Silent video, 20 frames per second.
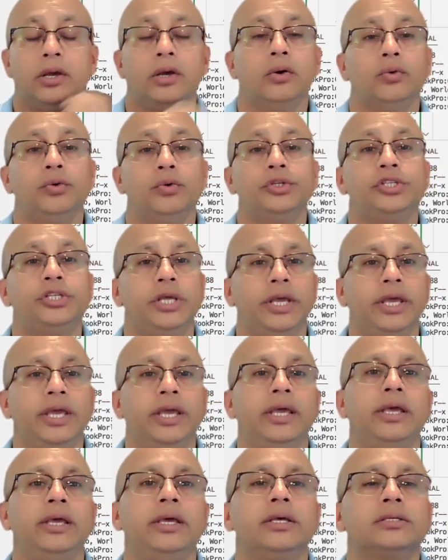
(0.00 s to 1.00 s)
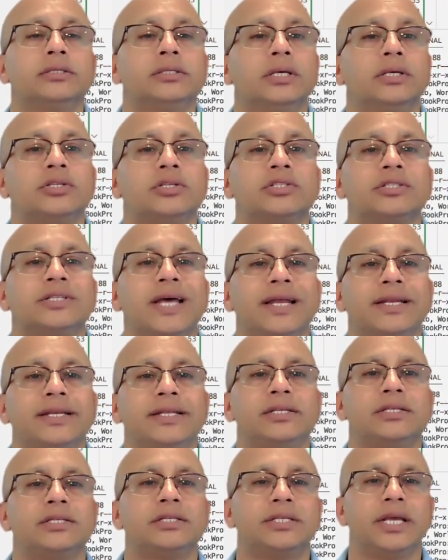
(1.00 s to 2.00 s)
which is a
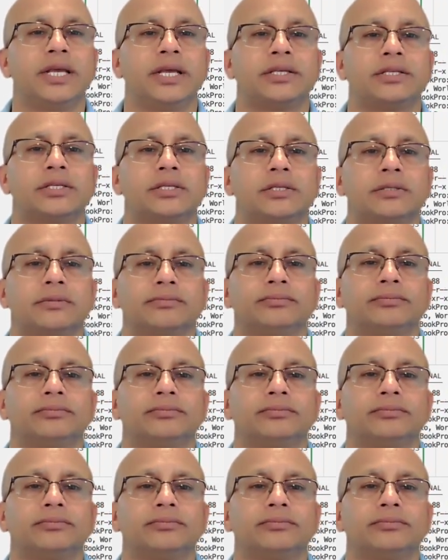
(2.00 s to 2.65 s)
statistics.